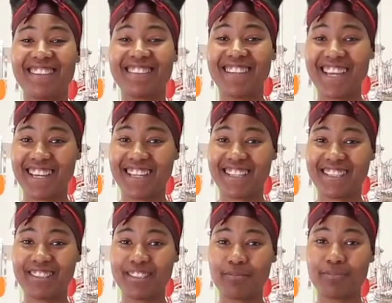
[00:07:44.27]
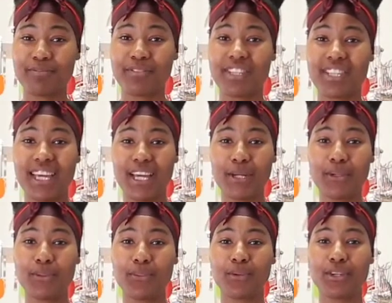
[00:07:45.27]
Second,
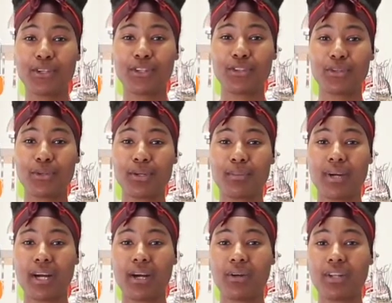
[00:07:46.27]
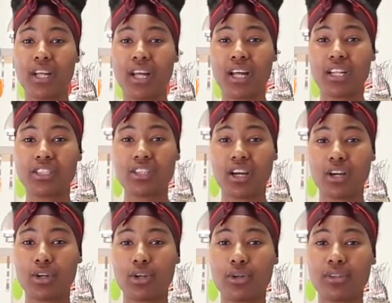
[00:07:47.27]
today we're going to talk about
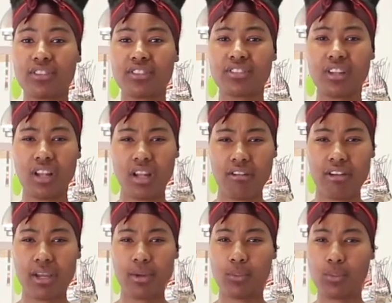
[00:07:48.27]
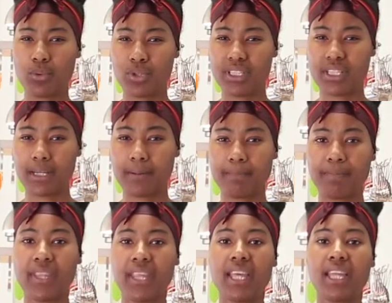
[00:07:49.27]
charcoal slurry water.
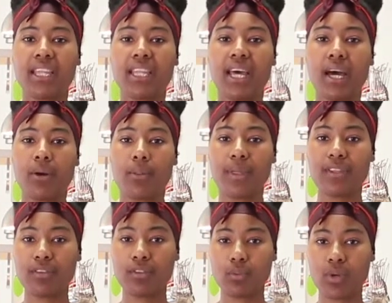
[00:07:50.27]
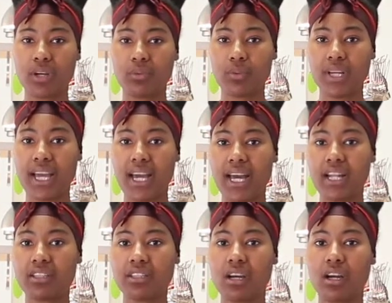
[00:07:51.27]
Now this is where we
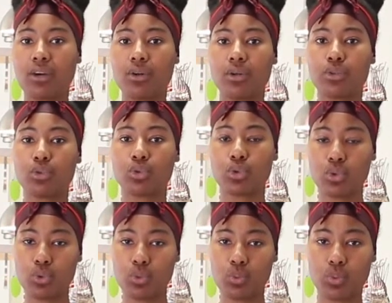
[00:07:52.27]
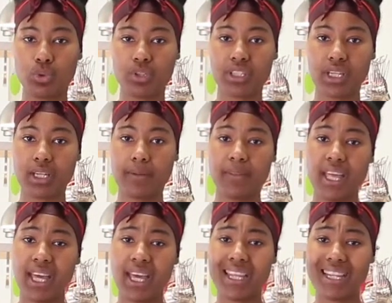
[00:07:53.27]
add charcoal to water,
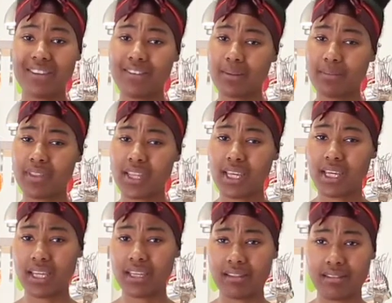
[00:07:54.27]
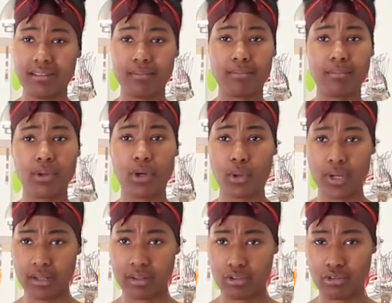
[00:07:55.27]
and if something is
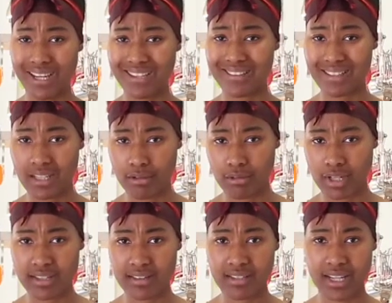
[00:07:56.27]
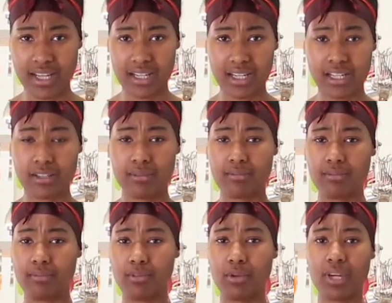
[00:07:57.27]
going drastically wrong inside, like
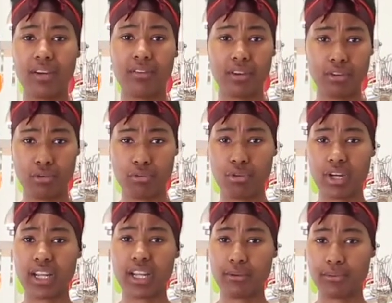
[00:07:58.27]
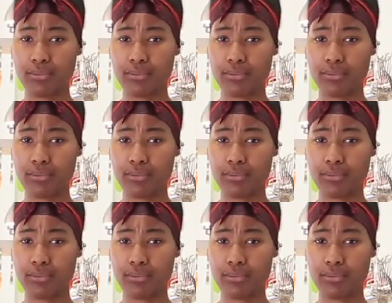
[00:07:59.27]
you're having chronic